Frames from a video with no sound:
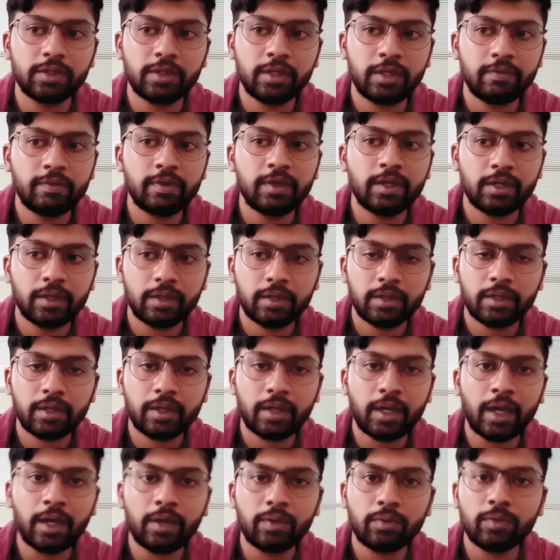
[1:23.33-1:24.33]
they will
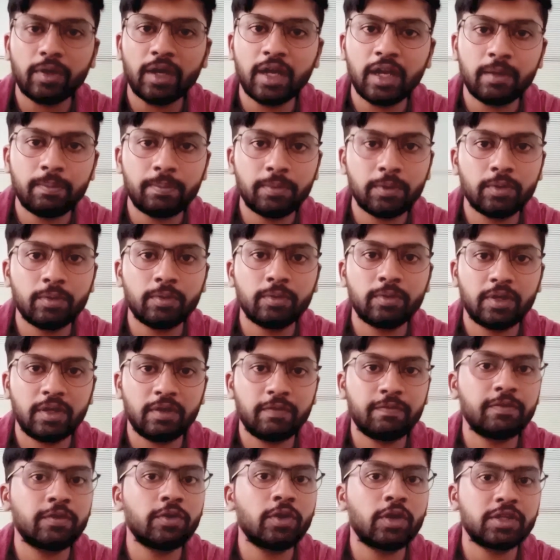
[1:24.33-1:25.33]
try to help you
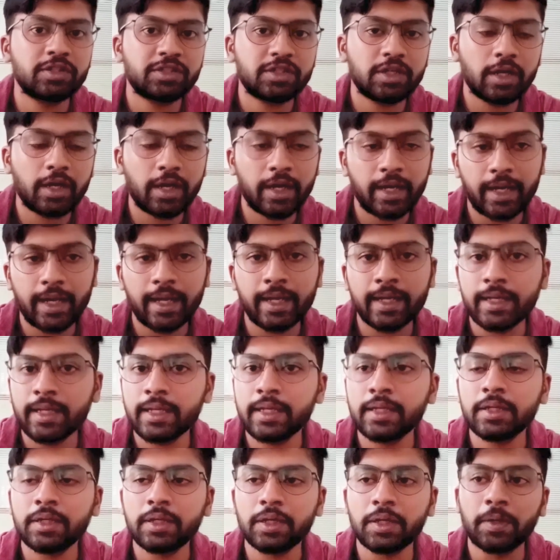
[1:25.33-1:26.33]
if you are stuck at
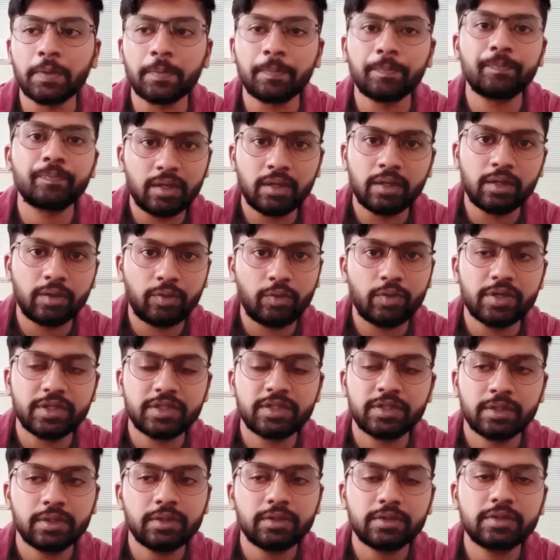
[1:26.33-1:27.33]
any
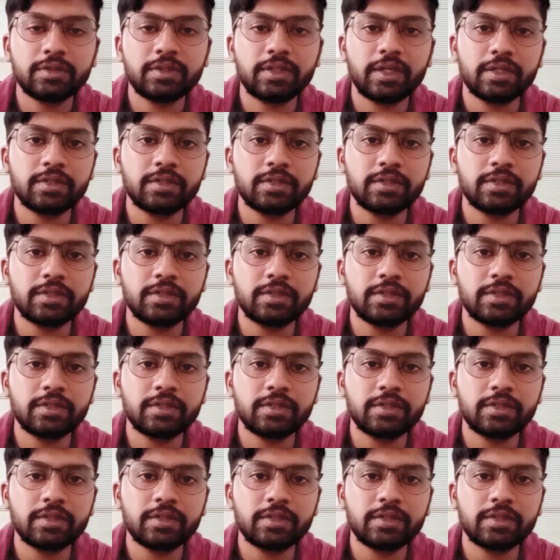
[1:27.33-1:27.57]
questions.